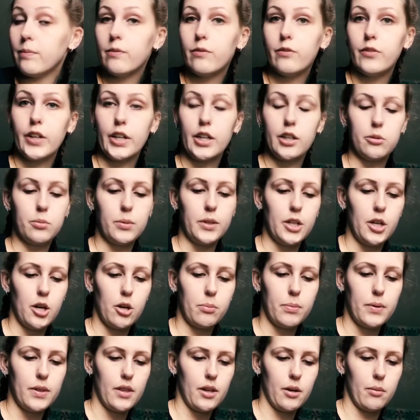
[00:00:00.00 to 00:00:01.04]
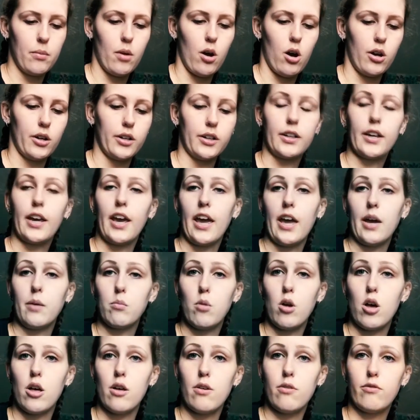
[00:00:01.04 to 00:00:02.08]
figured we'd open them on
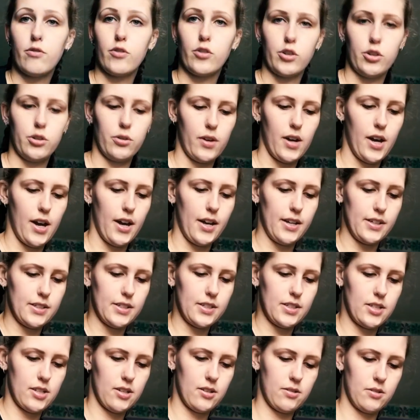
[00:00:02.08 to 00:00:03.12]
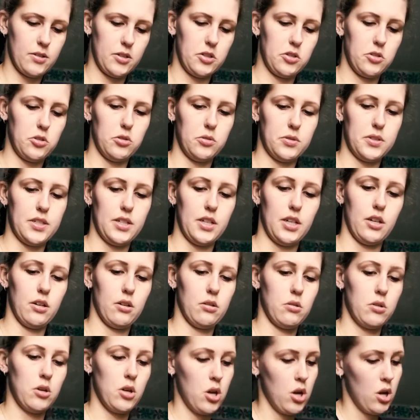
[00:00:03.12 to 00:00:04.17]
camera for you guys to see
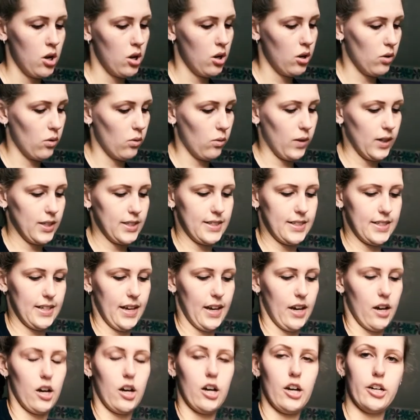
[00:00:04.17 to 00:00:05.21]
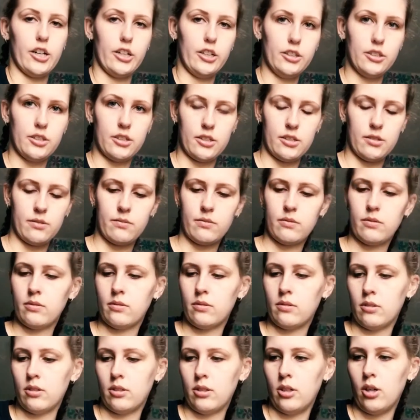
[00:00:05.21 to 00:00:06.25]
what they are.
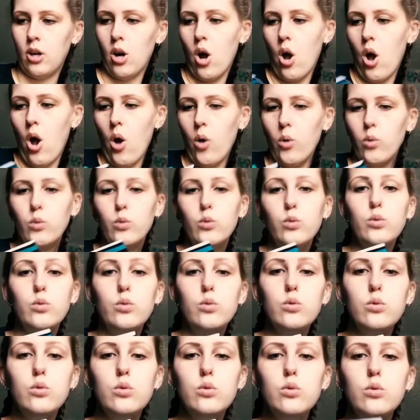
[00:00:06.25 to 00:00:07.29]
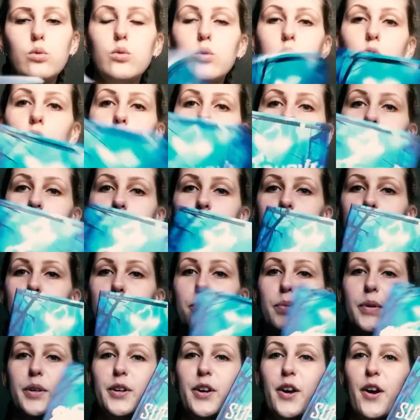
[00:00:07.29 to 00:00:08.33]
Ooh,
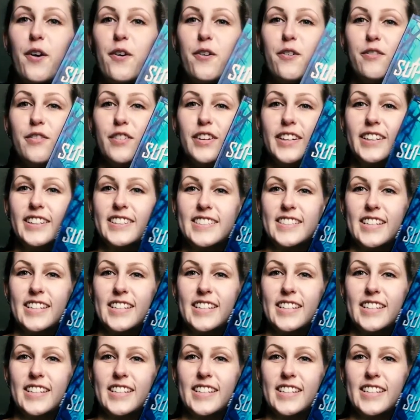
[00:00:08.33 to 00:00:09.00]
Supernova